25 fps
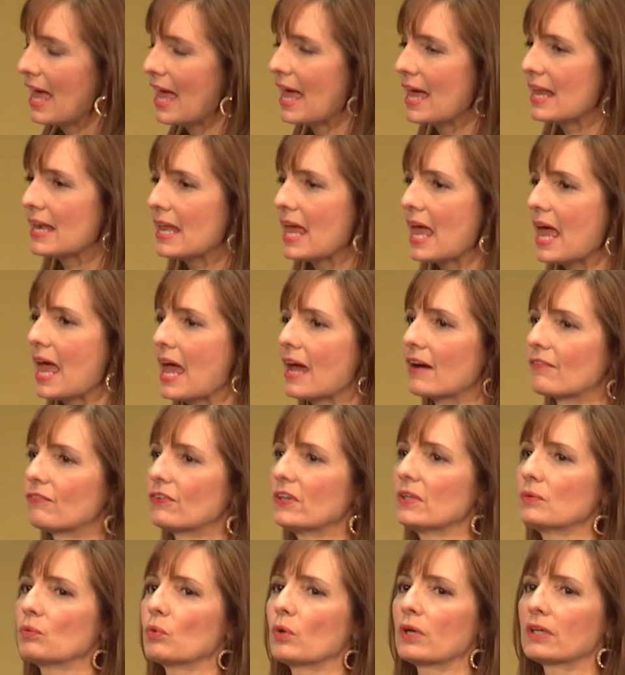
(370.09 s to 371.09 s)
And
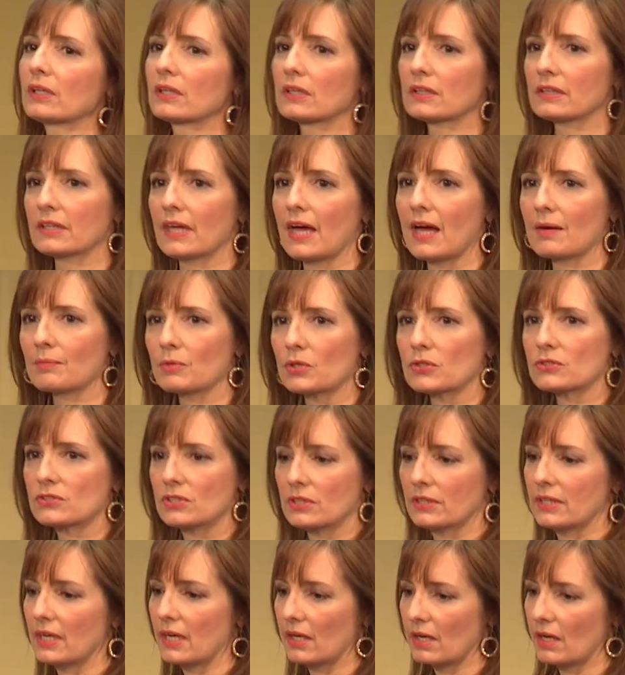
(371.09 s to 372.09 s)
everyone clamored
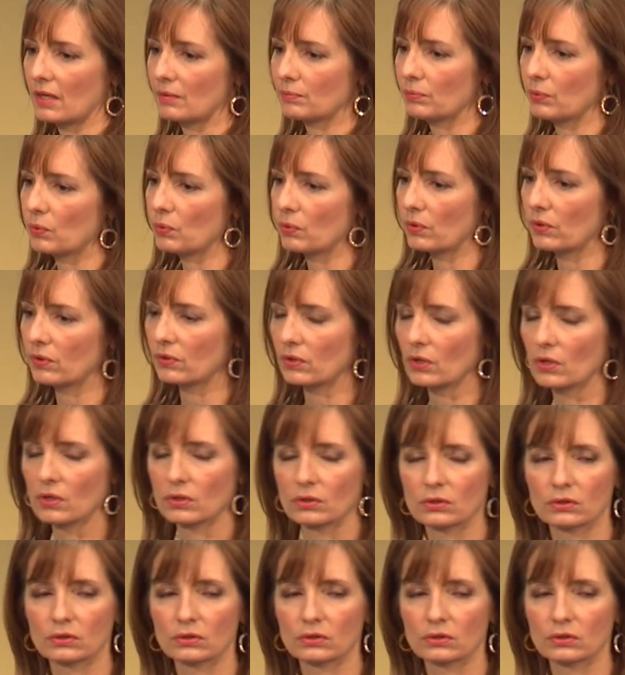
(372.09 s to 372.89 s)
to get on board.